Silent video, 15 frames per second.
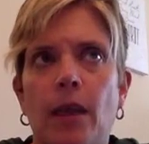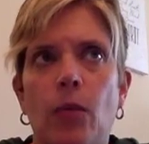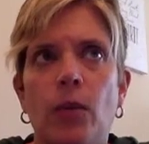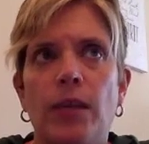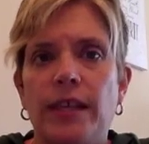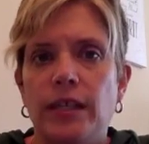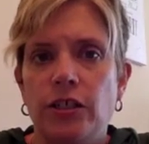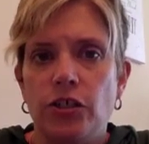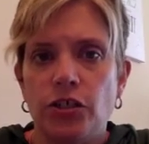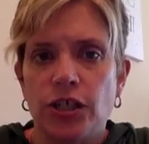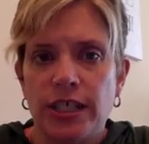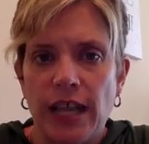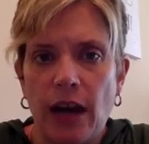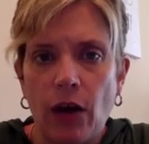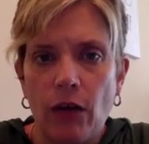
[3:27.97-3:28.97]
within
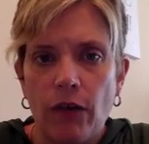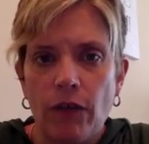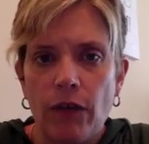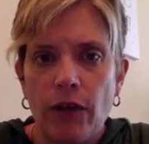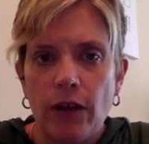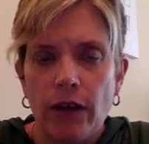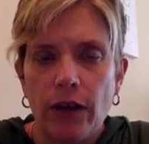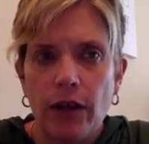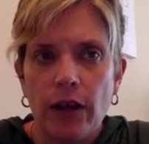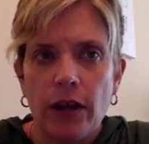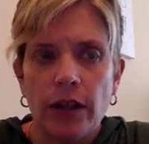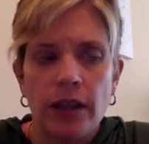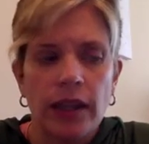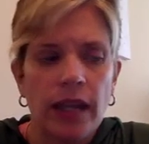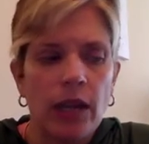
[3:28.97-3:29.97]
yourself,
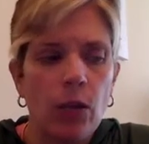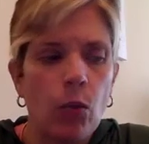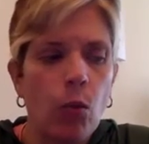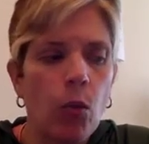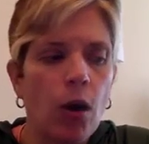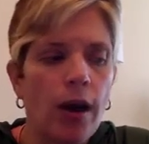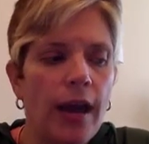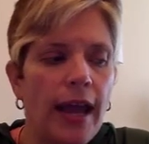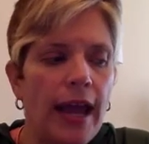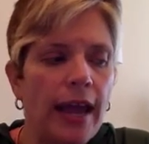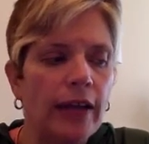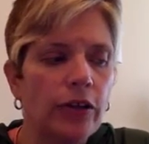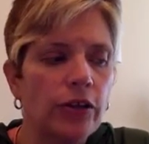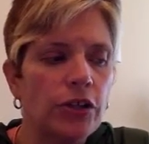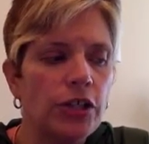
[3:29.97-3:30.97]
like what
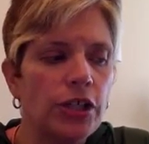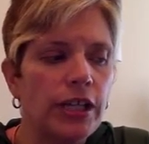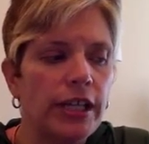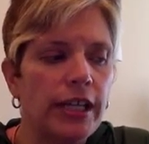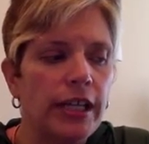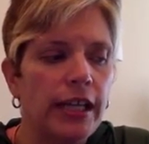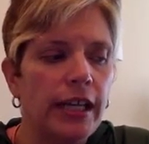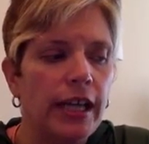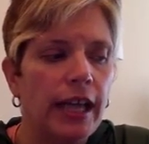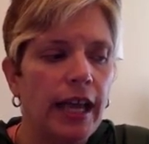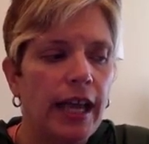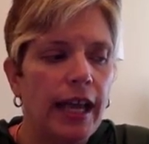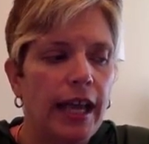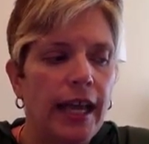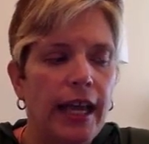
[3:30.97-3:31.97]
energy
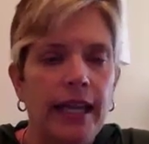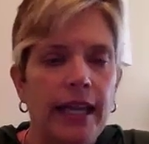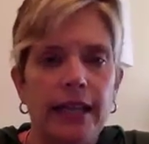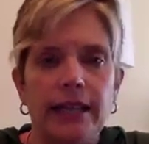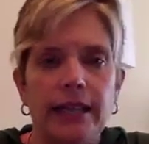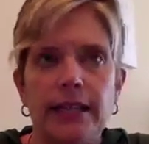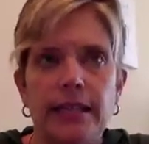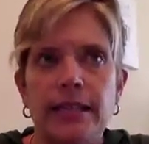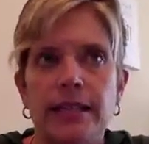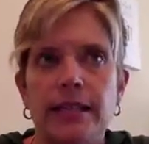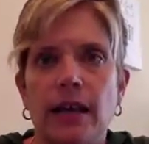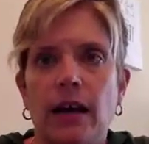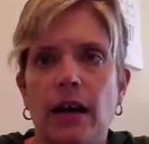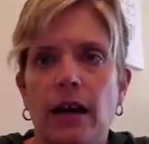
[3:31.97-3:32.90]
is